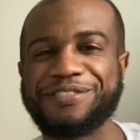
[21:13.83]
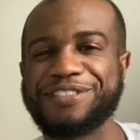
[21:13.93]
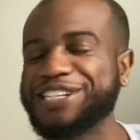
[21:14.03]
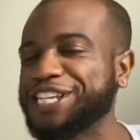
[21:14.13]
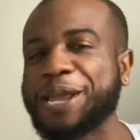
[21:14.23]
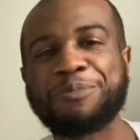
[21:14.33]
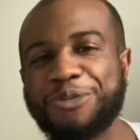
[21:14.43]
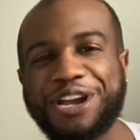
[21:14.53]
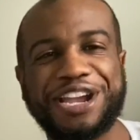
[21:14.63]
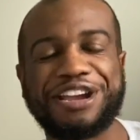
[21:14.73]

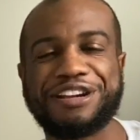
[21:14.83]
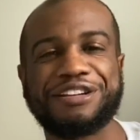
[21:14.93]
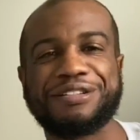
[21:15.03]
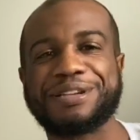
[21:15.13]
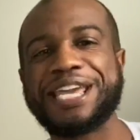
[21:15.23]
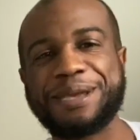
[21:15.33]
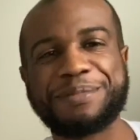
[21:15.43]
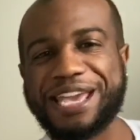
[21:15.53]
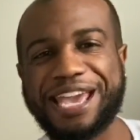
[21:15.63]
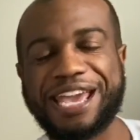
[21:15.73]
shapewear, Kim
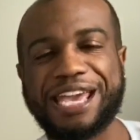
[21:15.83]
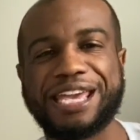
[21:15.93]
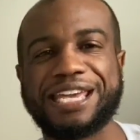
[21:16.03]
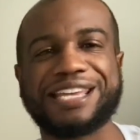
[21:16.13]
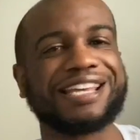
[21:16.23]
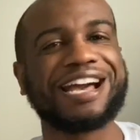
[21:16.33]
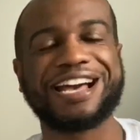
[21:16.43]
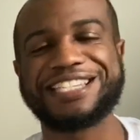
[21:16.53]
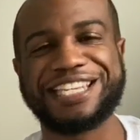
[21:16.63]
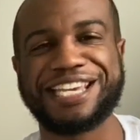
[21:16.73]
K,
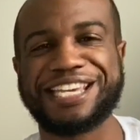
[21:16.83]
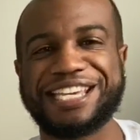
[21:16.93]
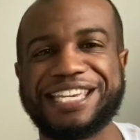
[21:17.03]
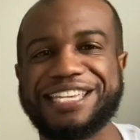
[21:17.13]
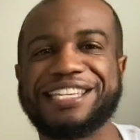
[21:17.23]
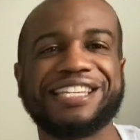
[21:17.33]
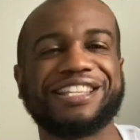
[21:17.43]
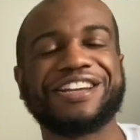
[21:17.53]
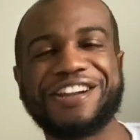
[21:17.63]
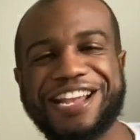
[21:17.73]
Kanye, the
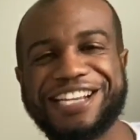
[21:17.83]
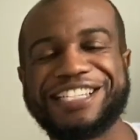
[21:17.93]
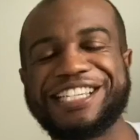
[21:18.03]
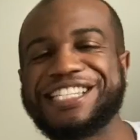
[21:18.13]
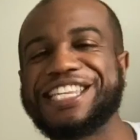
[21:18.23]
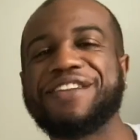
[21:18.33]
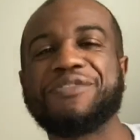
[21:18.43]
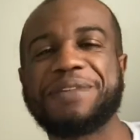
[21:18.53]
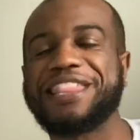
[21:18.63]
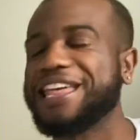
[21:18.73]
Kardashian. It's giving
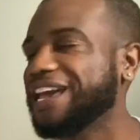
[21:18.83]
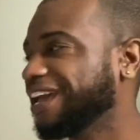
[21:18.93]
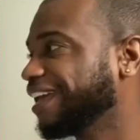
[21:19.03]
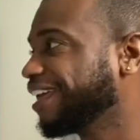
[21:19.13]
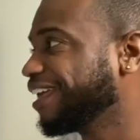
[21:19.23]
me that.